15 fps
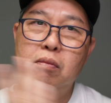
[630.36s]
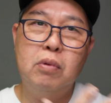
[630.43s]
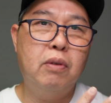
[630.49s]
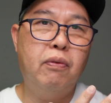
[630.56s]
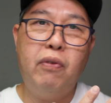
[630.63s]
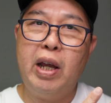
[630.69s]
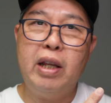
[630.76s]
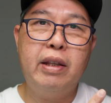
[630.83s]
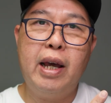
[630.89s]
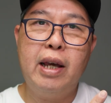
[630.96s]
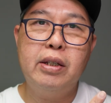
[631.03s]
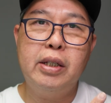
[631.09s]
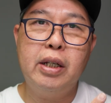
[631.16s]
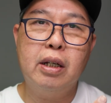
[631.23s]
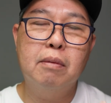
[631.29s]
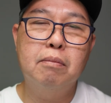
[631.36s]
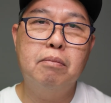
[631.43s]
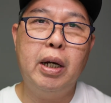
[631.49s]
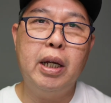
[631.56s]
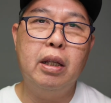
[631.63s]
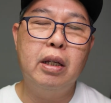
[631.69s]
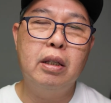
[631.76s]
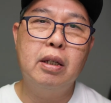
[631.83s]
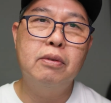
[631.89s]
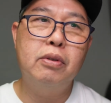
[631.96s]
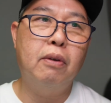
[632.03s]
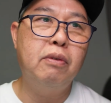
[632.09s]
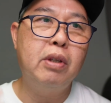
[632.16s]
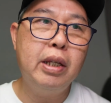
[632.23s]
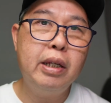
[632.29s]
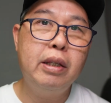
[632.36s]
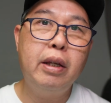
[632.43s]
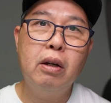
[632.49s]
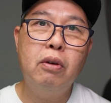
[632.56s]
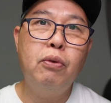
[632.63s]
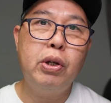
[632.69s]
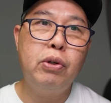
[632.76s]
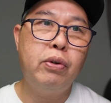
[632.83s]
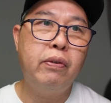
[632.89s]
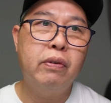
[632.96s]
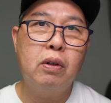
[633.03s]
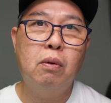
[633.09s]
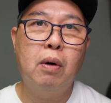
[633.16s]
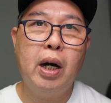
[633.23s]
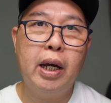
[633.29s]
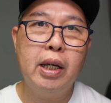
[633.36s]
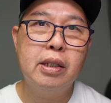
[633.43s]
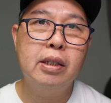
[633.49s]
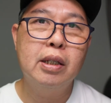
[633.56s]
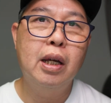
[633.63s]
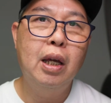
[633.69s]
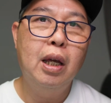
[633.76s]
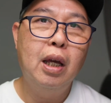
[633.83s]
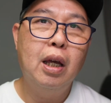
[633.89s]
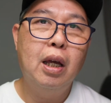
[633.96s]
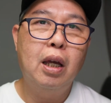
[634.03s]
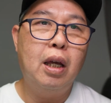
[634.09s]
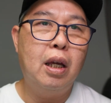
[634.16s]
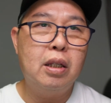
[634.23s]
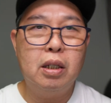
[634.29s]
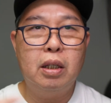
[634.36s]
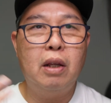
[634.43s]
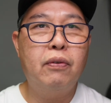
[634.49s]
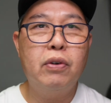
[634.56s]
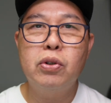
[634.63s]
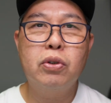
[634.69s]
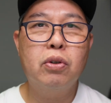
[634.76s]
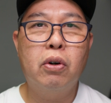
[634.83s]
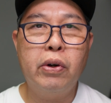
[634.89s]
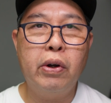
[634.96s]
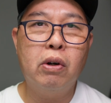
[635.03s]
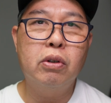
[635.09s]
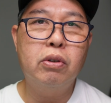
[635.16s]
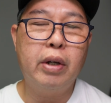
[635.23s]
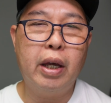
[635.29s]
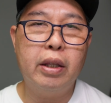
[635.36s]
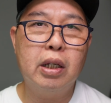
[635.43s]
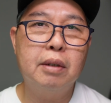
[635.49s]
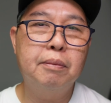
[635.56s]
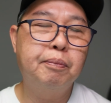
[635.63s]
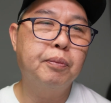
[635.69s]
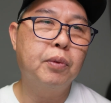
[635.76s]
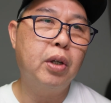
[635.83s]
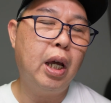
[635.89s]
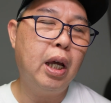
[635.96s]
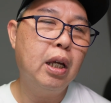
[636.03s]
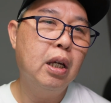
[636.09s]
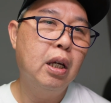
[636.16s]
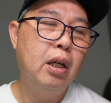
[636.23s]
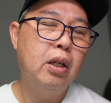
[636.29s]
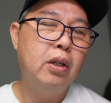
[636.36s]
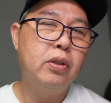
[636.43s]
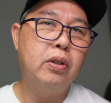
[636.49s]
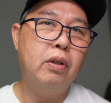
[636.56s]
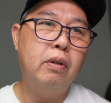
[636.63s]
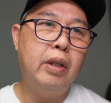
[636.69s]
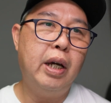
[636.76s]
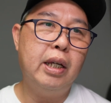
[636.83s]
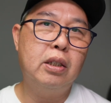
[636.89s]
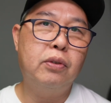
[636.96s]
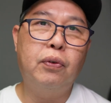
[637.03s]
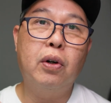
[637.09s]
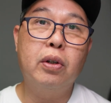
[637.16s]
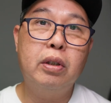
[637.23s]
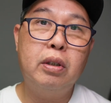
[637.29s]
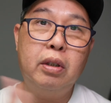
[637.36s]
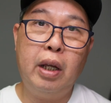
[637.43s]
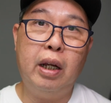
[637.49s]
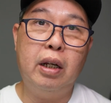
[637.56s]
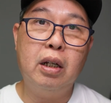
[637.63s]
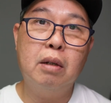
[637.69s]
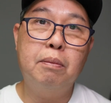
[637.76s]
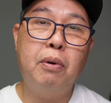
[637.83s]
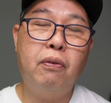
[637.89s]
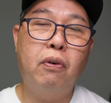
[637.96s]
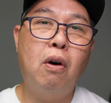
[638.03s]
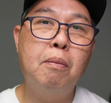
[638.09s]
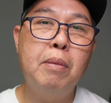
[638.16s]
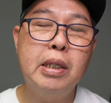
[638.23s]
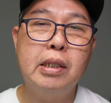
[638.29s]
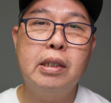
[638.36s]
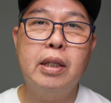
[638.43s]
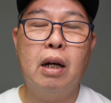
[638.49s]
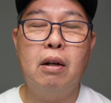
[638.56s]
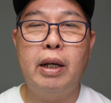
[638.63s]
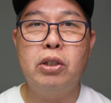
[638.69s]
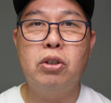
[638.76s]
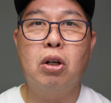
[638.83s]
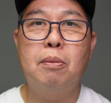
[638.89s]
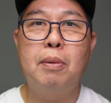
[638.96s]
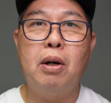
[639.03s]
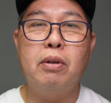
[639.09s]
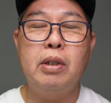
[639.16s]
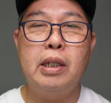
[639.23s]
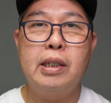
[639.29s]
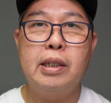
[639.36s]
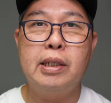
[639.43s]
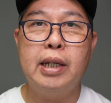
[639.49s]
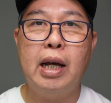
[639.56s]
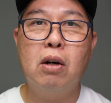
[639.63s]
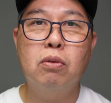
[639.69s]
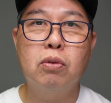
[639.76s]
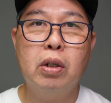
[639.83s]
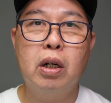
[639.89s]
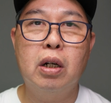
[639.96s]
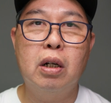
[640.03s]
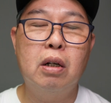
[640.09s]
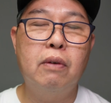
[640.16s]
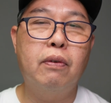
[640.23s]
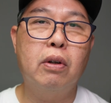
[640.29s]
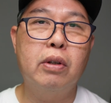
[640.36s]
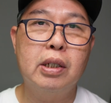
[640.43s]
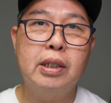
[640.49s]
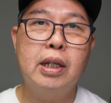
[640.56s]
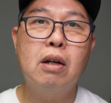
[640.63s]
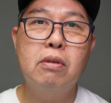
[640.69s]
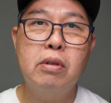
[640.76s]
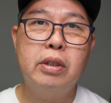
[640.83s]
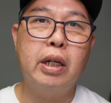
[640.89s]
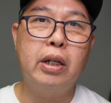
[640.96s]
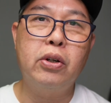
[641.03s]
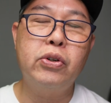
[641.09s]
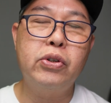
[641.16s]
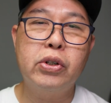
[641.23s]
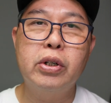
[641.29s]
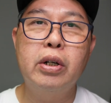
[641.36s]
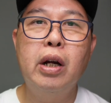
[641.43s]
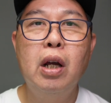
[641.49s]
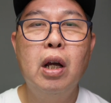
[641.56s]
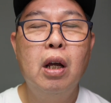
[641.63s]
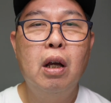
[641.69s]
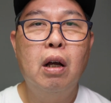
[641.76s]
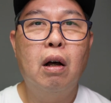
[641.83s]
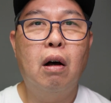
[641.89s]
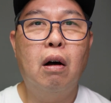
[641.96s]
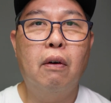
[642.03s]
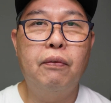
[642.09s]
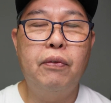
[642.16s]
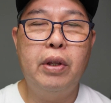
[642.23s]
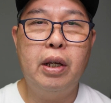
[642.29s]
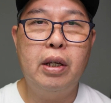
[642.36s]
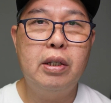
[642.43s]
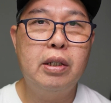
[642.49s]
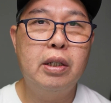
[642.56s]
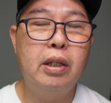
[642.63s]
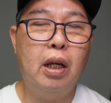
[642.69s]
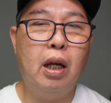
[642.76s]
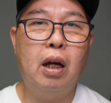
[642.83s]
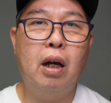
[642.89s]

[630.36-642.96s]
fantastic, but in terms of detail retrieval wise, it's a different story altogether. Okay, so that's for technical performance. Now let's talk about the sound curve or the sound signature of this